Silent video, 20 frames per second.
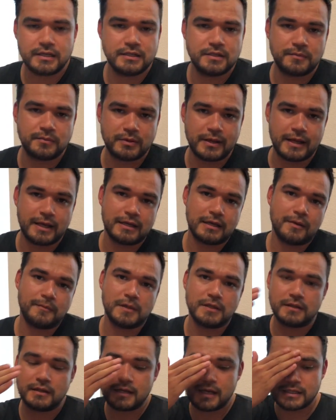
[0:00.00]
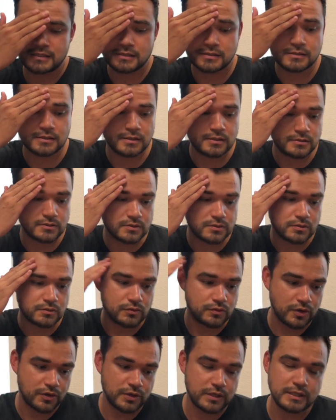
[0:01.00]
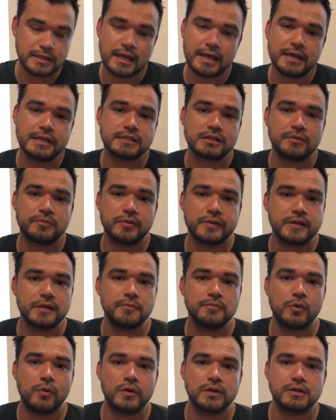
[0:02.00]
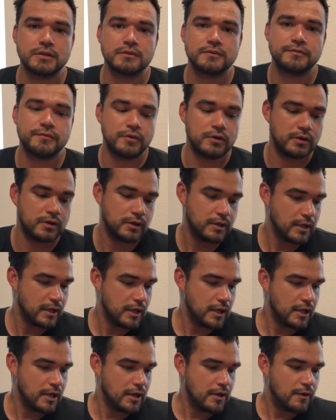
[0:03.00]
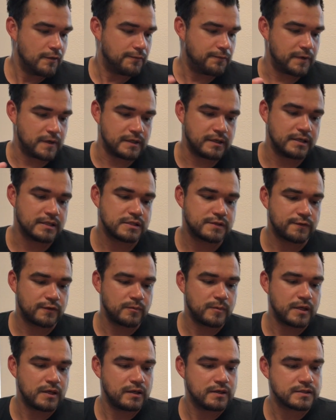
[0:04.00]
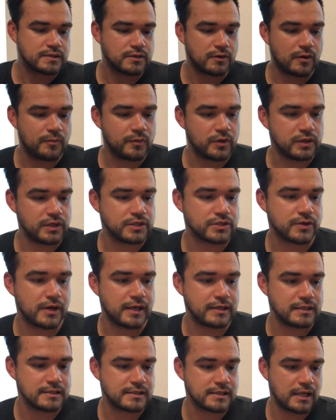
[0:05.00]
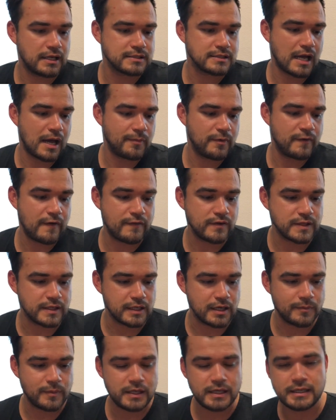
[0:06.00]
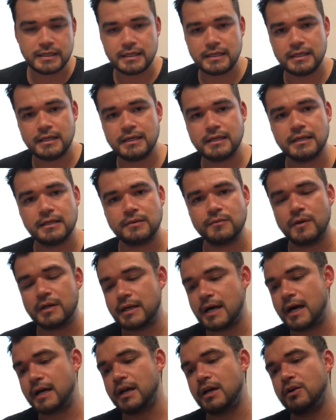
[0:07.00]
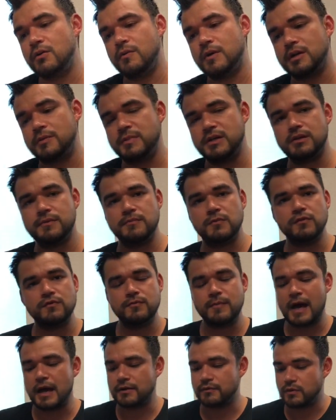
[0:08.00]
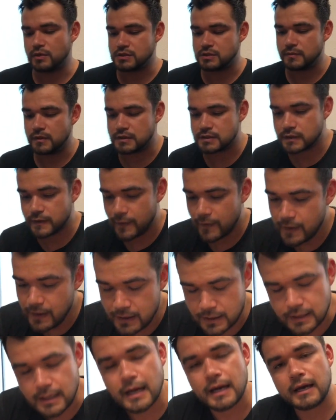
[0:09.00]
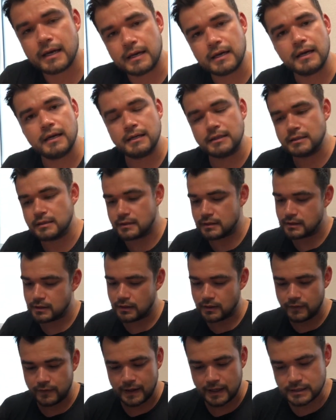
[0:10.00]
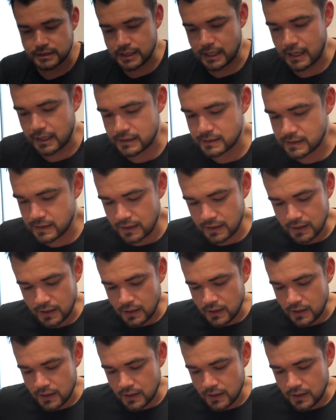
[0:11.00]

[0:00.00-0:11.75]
I need to plan. I mean, the next 30 days are pretty important for fitness for me. So I'm really trying to stay on top of everything I'm eating and whatnot. I don't want to be moving back and, your forth workouts. Yeah, and uh, all that jazz.